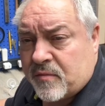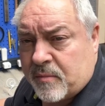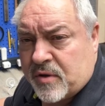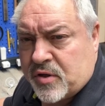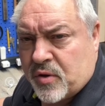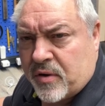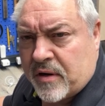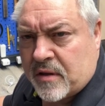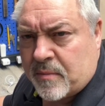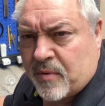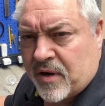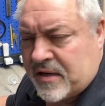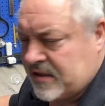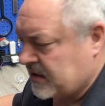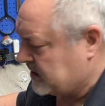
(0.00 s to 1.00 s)
majority of the
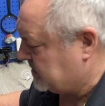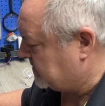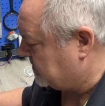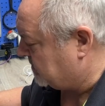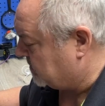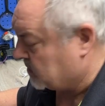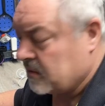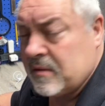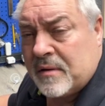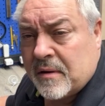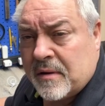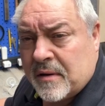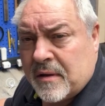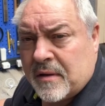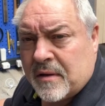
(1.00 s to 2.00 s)
projects or
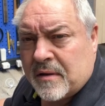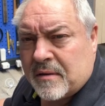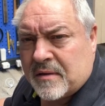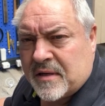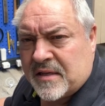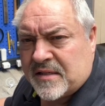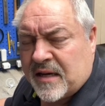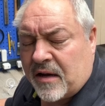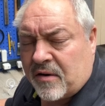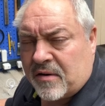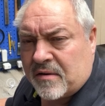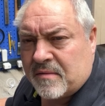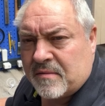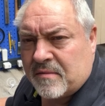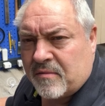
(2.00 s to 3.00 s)

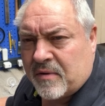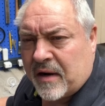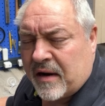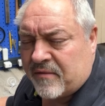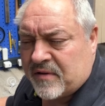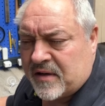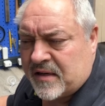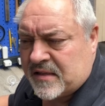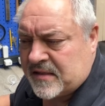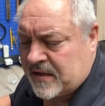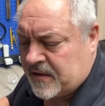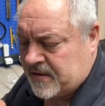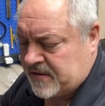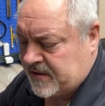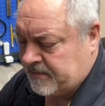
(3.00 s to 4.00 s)
desoldering when I have to
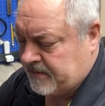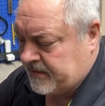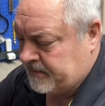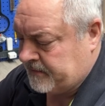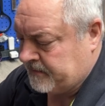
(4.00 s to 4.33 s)
desolder something.